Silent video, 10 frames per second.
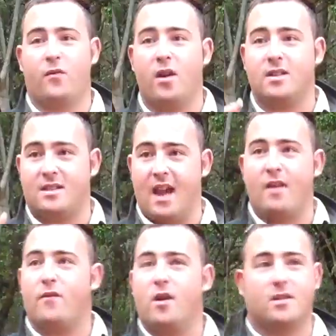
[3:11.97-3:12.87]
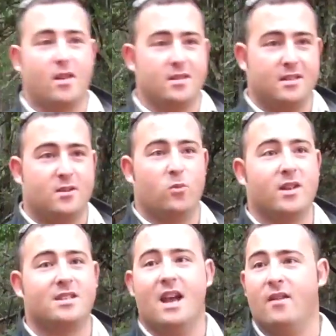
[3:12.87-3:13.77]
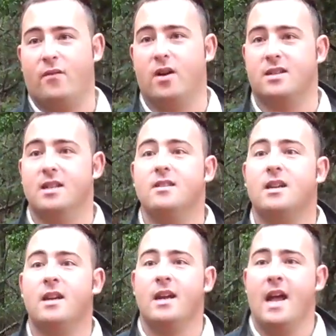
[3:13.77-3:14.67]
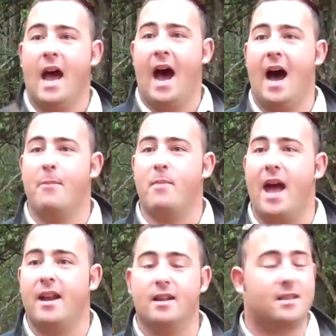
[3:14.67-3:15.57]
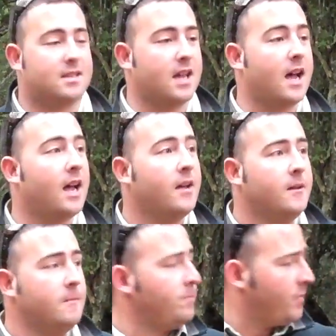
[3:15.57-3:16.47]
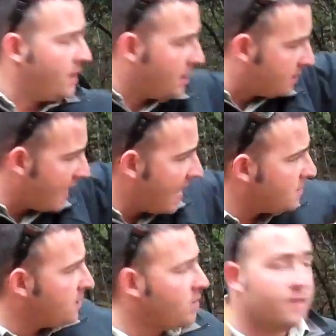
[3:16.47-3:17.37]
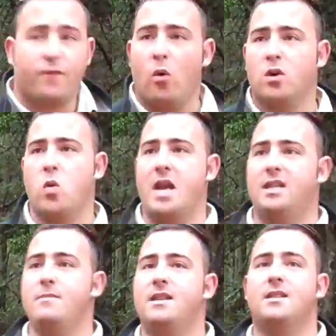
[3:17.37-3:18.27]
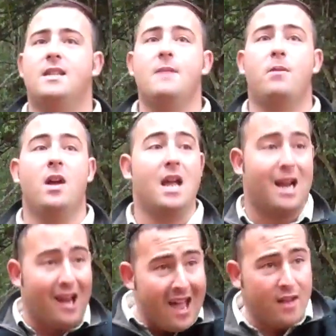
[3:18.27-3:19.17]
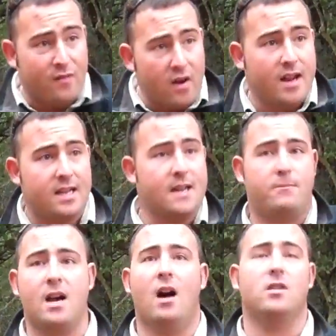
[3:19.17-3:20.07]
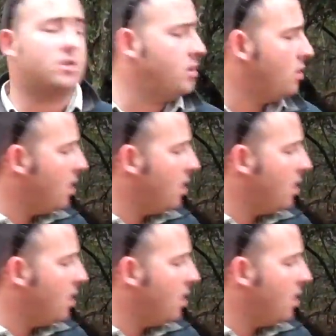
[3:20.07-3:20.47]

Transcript: far as sand forest goes, this is what a sand forest is. And it's sands between 4 and 20 meters deep, clay very deep down, so you